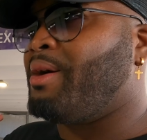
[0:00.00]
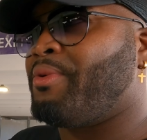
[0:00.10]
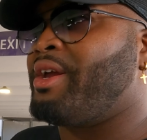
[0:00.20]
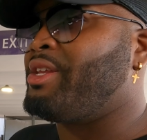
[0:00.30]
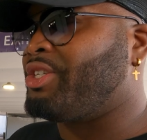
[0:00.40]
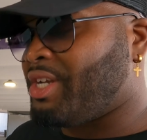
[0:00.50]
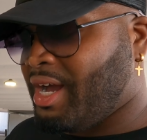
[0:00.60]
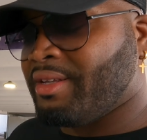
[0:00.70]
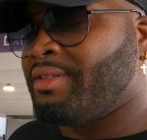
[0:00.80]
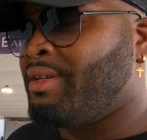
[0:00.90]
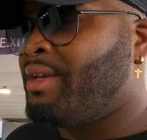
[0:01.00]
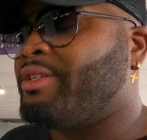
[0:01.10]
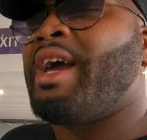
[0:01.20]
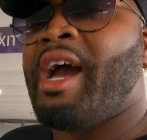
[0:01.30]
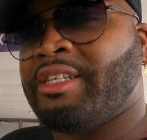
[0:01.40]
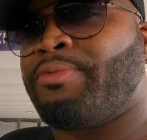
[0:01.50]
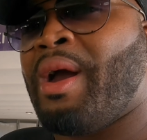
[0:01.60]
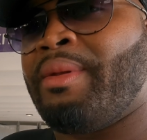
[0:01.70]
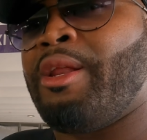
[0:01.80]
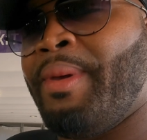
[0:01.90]
upgrading your shocks, your tires is
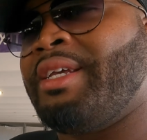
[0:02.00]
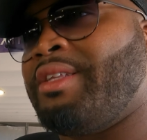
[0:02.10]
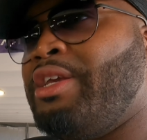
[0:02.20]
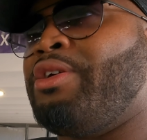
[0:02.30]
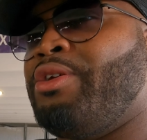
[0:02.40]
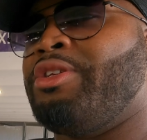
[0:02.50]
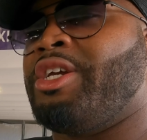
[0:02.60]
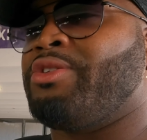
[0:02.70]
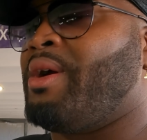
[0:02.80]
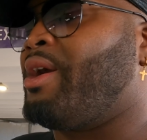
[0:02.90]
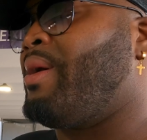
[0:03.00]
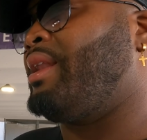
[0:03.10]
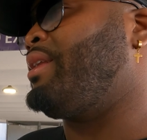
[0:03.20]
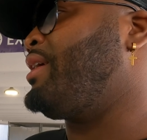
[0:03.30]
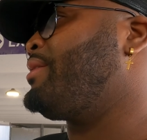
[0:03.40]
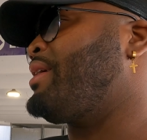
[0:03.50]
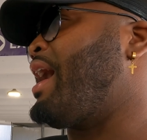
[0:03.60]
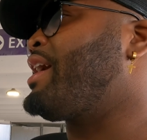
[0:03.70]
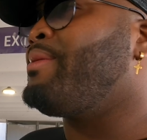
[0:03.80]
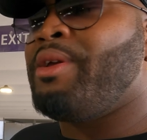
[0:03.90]
probably the biggest thing you can do to change your ride quality.
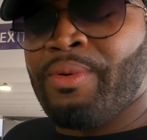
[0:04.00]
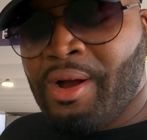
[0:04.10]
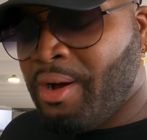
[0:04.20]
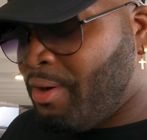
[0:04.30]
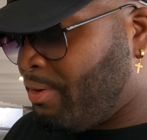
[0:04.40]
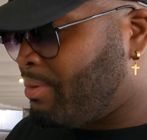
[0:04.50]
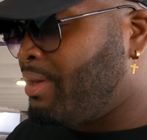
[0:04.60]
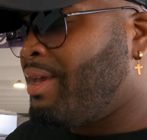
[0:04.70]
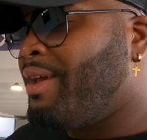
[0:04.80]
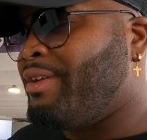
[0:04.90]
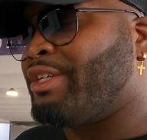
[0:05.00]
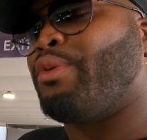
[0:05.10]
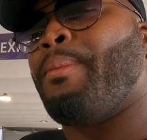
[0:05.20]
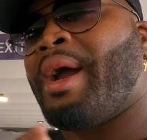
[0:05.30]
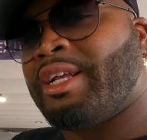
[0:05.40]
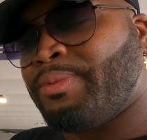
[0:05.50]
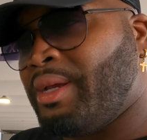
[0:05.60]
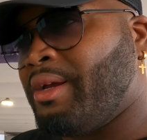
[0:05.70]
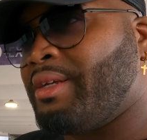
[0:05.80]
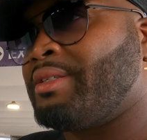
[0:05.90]
I could be wrong, just from my
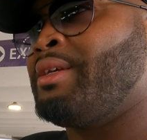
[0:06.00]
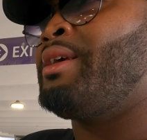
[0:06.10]
experience,